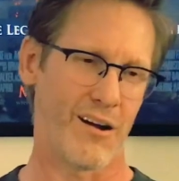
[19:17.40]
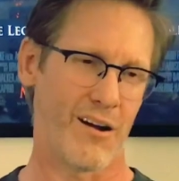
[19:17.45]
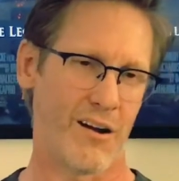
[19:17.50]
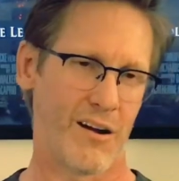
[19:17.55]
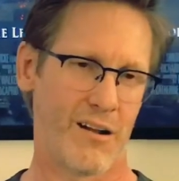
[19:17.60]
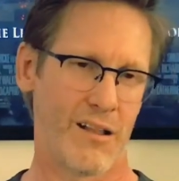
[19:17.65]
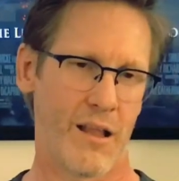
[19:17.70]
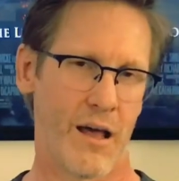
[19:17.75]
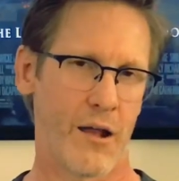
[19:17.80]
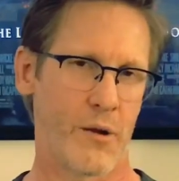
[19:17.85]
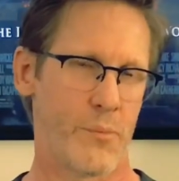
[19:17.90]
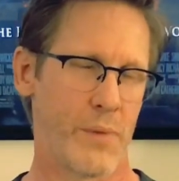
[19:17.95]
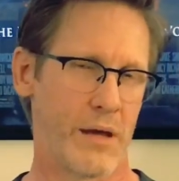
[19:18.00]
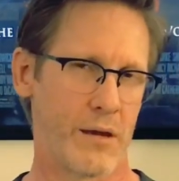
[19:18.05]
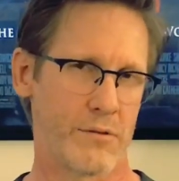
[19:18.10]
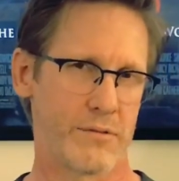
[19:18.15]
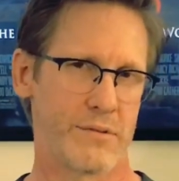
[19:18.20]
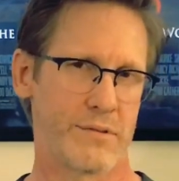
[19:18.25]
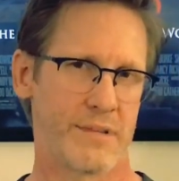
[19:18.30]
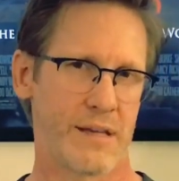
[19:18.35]
are a lot of
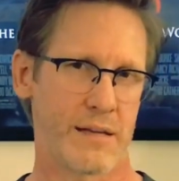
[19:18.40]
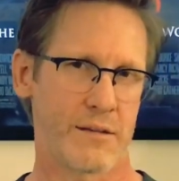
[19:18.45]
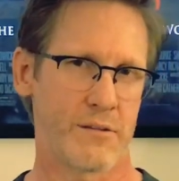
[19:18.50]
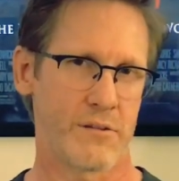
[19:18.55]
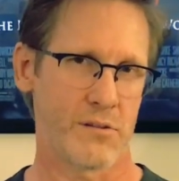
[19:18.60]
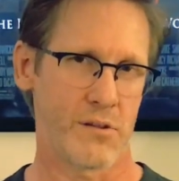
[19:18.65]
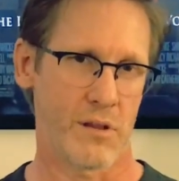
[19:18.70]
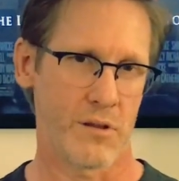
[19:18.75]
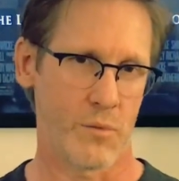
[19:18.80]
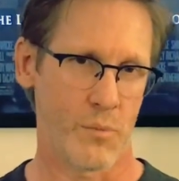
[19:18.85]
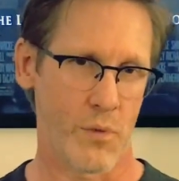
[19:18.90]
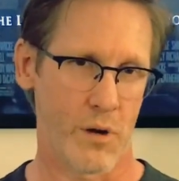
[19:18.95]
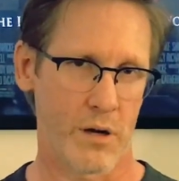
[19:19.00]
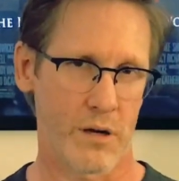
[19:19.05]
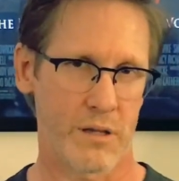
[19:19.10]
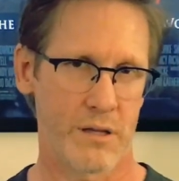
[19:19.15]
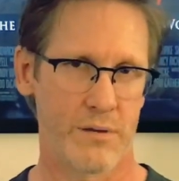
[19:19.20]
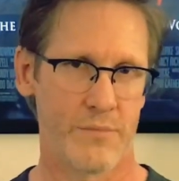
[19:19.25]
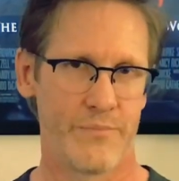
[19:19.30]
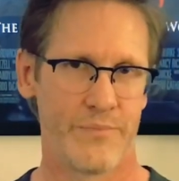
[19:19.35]
metal detectors on the
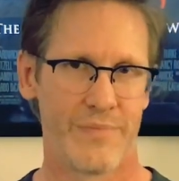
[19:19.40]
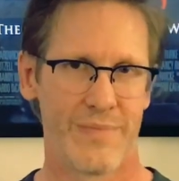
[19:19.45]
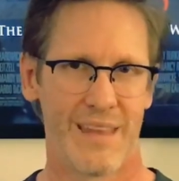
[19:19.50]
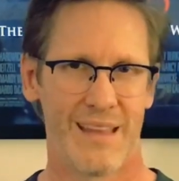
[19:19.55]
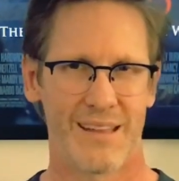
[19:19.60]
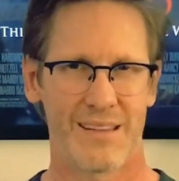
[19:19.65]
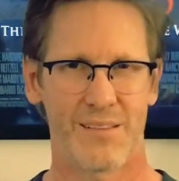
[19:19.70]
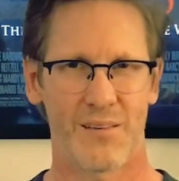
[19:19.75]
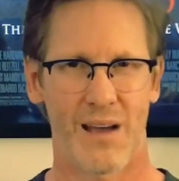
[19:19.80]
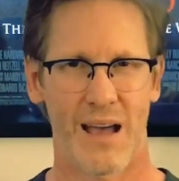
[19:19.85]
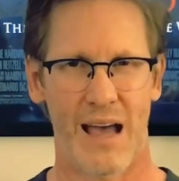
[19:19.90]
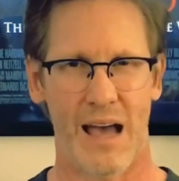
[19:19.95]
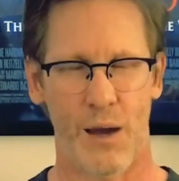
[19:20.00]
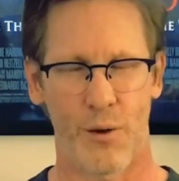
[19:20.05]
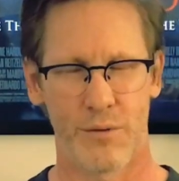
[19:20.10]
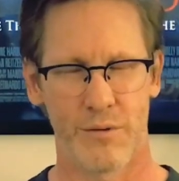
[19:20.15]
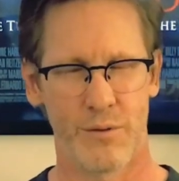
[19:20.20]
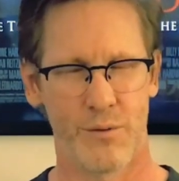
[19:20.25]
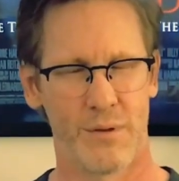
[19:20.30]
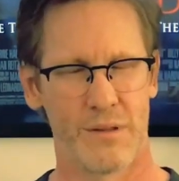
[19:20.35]
market, so I
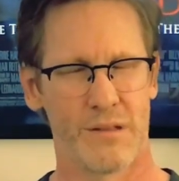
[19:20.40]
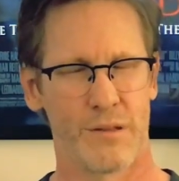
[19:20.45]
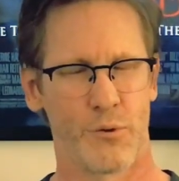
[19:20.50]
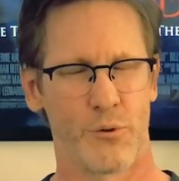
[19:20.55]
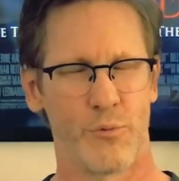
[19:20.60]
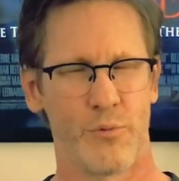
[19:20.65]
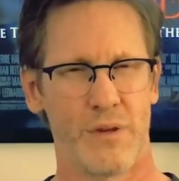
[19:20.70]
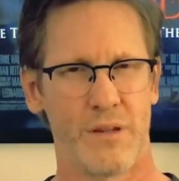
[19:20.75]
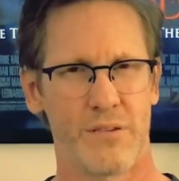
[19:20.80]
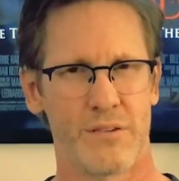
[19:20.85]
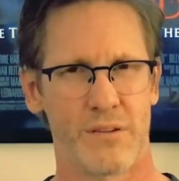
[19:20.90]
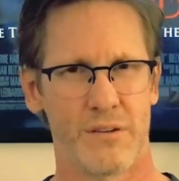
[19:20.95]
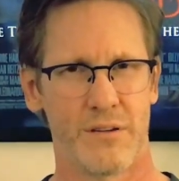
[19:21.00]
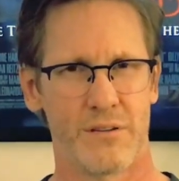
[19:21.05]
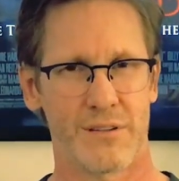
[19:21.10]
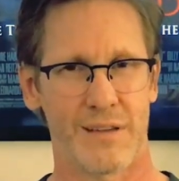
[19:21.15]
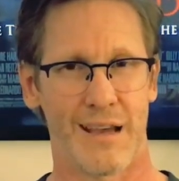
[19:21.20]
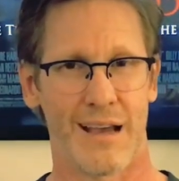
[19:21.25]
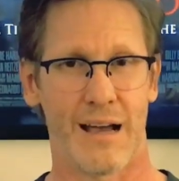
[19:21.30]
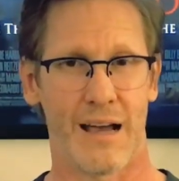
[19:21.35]
would do a little
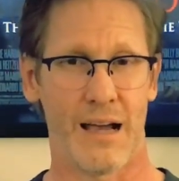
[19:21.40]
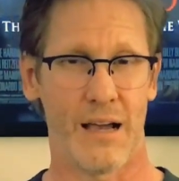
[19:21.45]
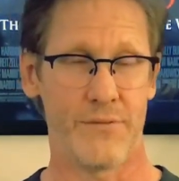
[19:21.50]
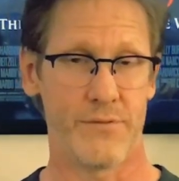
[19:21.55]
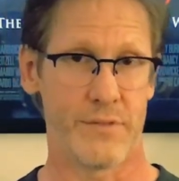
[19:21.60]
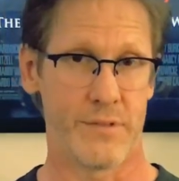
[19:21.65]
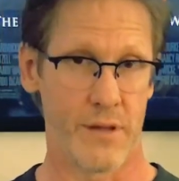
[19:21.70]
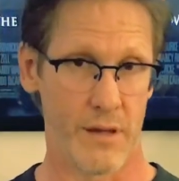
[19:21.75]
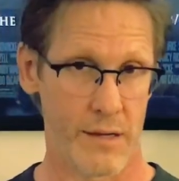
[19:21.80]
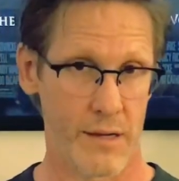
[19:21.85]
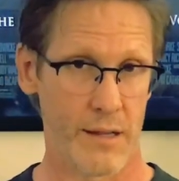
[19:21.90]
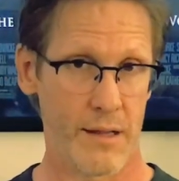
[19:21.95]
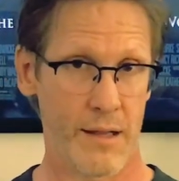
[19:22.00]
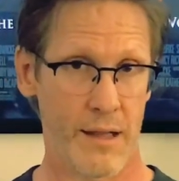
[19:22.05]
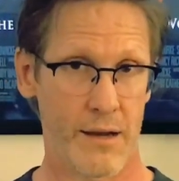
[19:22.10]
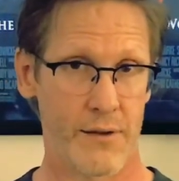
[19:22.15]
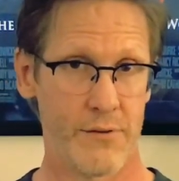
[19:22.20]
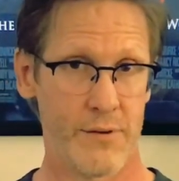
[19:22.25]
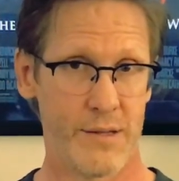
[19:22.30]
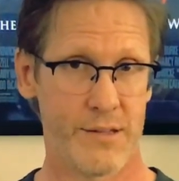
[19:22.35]
research. I've done a
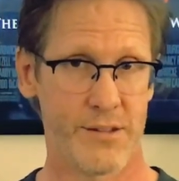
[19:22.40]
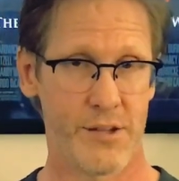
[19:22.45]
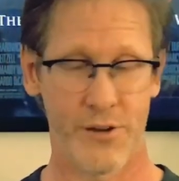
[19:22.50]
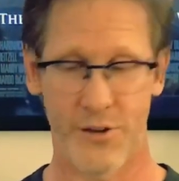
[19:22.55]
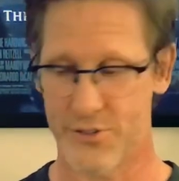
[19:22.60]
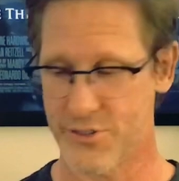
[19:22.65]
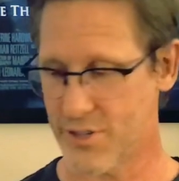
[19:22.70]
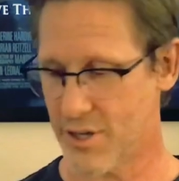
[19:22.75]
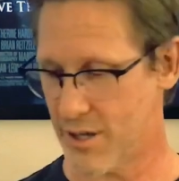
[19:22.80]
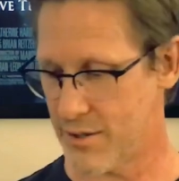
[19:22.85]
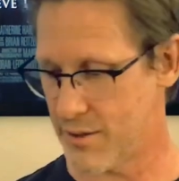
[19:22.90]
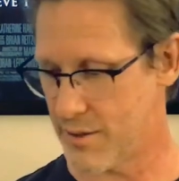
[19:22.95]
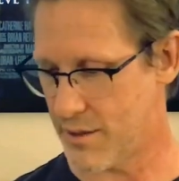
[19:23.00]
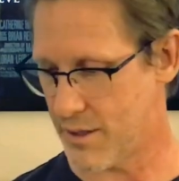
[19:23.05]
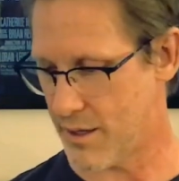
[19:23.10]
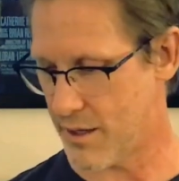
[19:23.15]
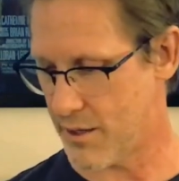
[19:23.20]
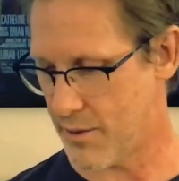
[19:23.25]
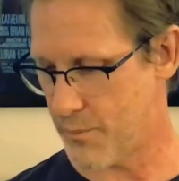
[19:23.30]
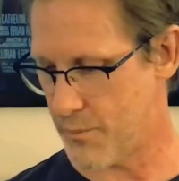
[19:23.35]
lot of research on
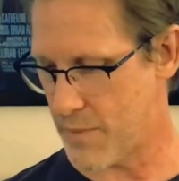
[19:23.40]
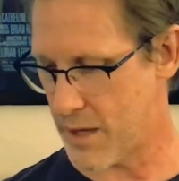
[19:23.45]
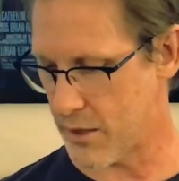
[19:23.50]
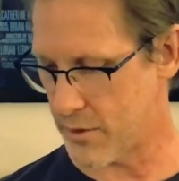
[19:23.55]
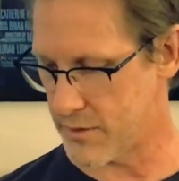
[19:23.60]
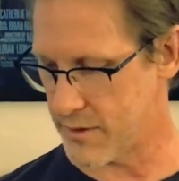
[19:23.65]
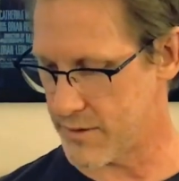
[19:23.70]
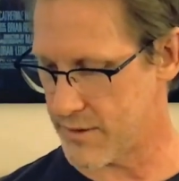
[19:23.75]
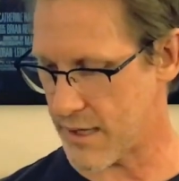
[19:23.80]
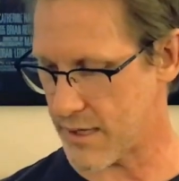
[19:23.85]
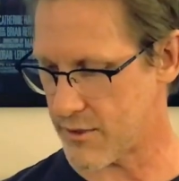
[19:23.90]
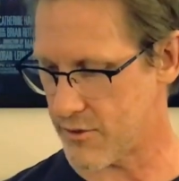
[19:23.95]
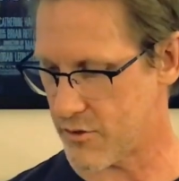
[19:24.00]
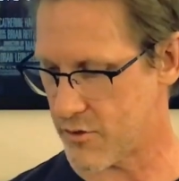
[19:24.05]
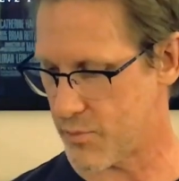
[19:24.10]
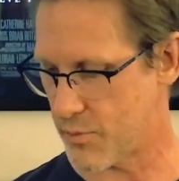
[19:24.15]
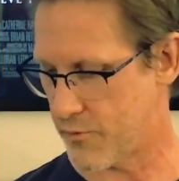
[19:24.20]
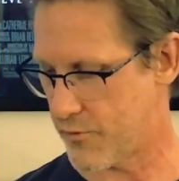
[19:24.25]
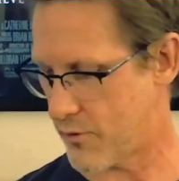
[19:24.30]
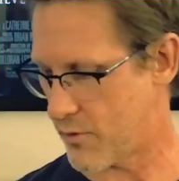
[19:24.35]
metal detectors
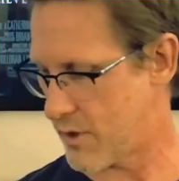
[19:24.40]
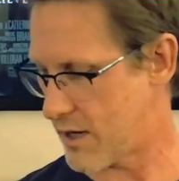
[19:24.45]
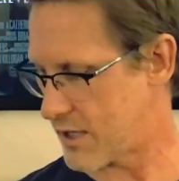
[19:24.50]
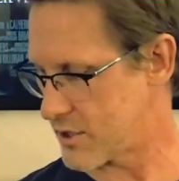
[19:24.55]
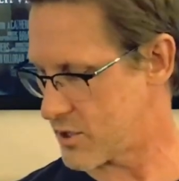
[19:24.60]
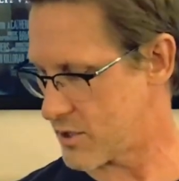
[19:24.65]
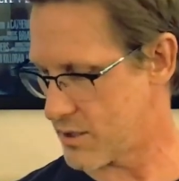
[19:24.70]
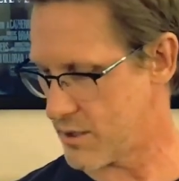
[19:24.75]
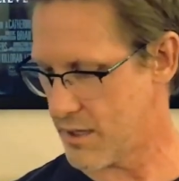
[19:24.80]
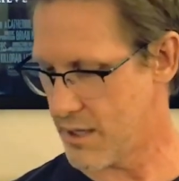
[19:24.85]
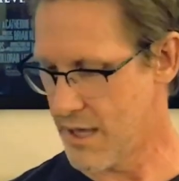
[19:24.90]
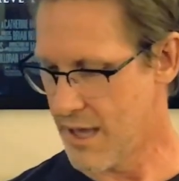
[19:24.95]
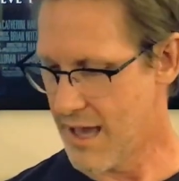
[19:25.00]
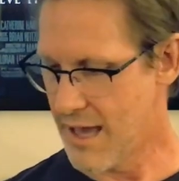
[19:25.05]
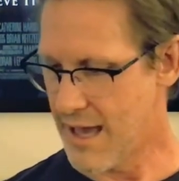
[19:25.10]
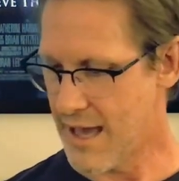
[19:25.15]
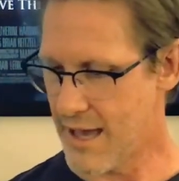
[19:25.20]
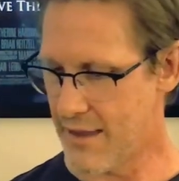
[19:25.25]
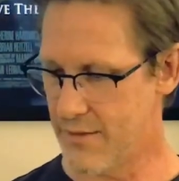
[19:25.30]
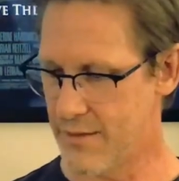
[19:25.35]
before, actually,
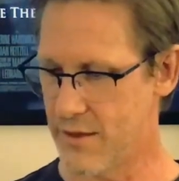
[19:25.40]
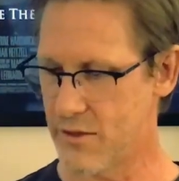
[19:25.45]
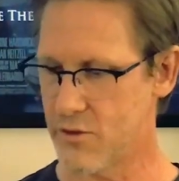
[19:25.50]
and this